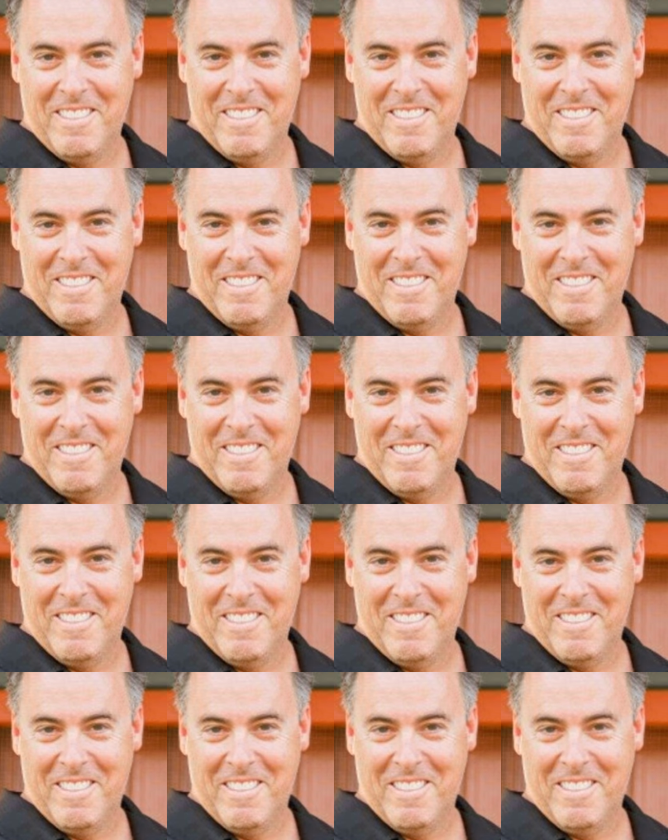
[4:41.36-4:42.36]

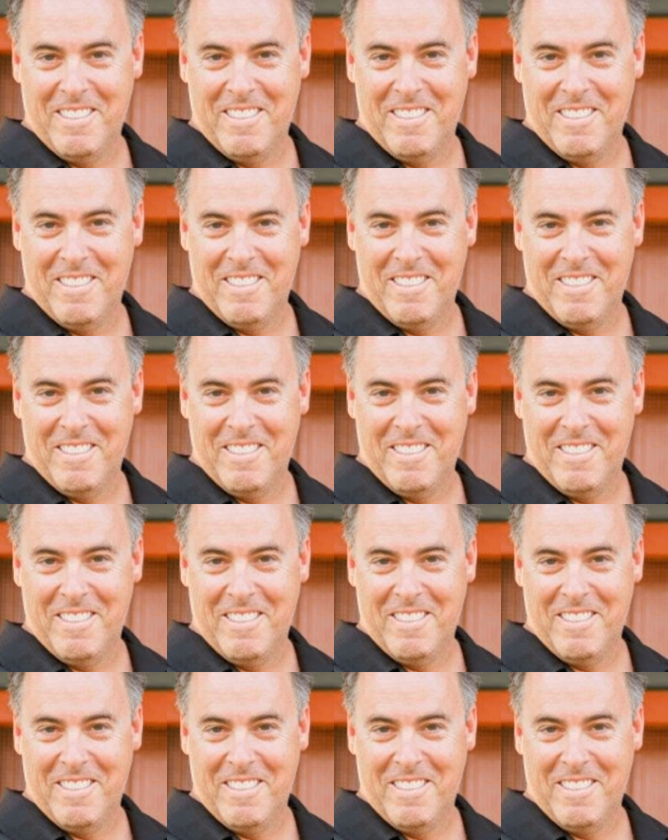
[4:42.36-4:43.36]

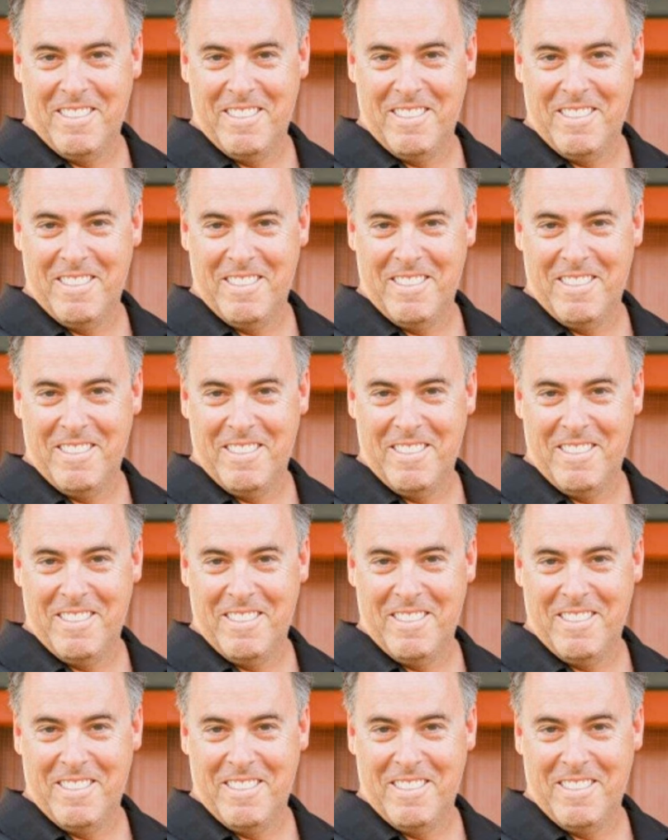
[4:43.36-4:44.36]

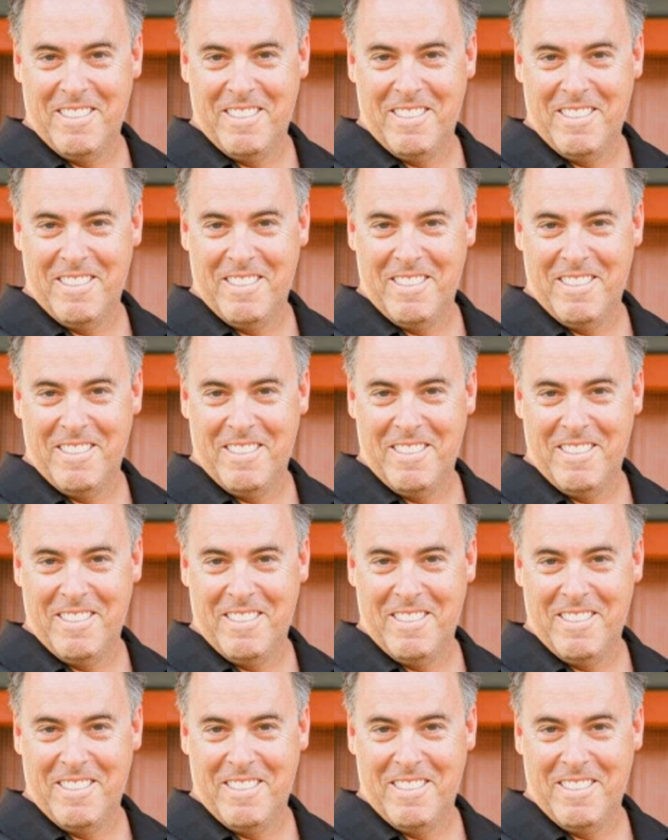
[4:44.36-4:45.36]

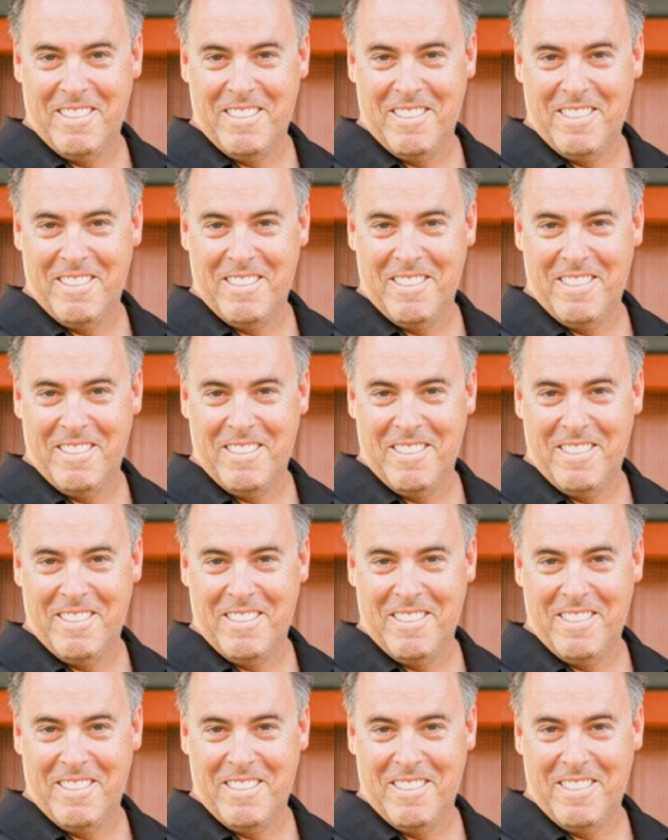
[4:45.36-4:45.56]
The face doesn't move, so there is nothing to read.